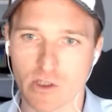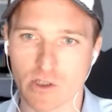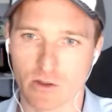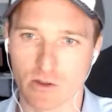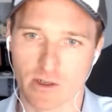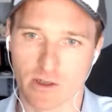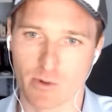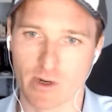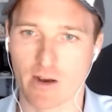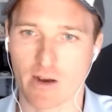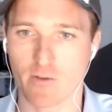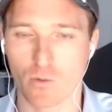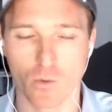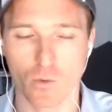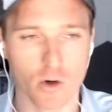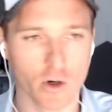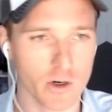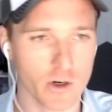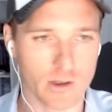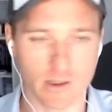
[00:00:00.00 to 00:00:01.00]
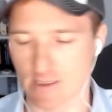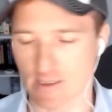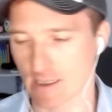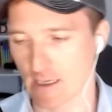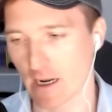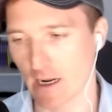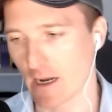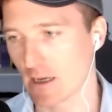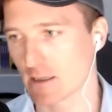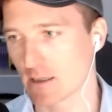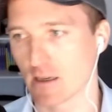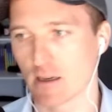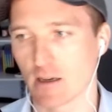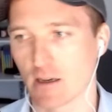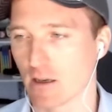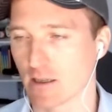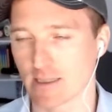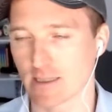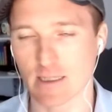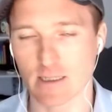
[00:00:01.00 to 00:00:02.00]
So like we have a word, let's say it has
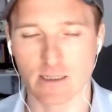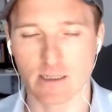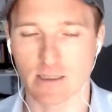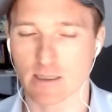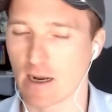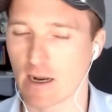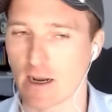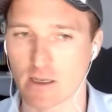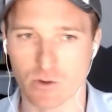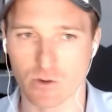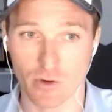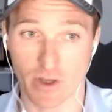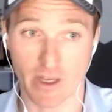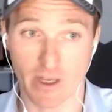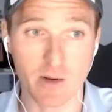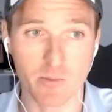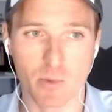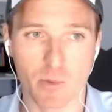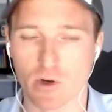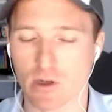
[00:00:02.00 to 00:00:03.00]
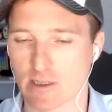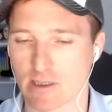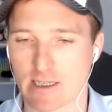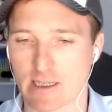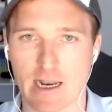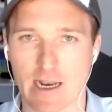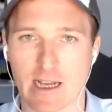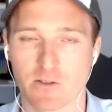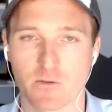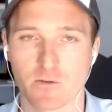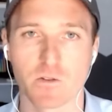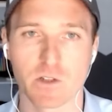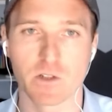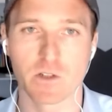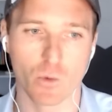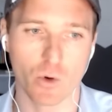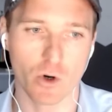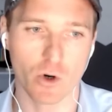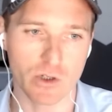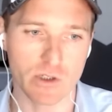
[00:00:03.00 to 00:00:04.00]
a sentence, it has, or the input, let's say it has 50
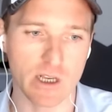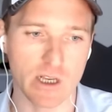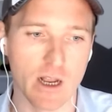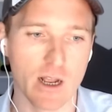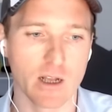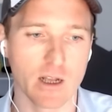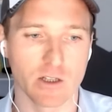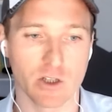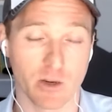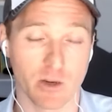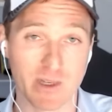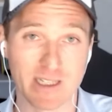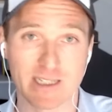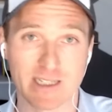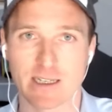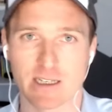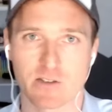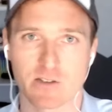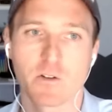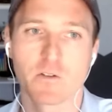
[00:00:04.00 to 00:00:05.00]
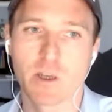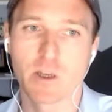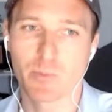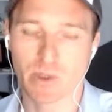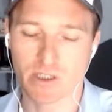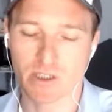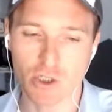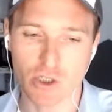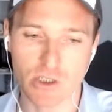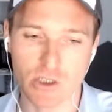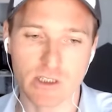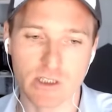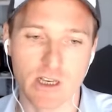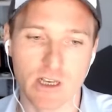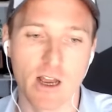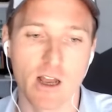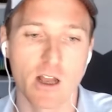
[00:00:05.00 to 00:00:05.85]
words. So it means there's 50 positions.